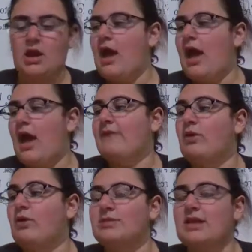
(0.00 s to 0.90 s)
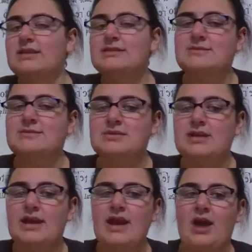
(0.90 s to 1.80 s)
I've hoped a lot of these tips
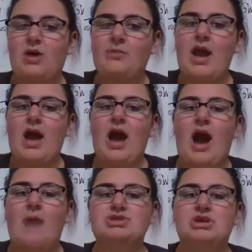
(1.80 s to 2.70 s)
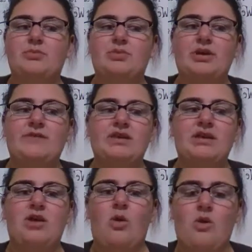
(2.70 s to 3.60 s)
can help. I'm just going to briefly
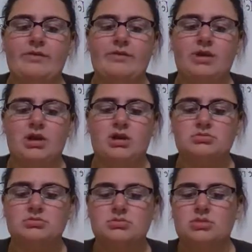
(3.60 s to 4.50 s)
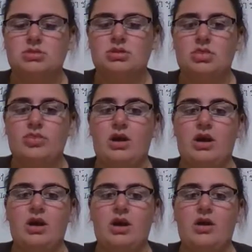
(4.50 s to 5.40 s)
go over the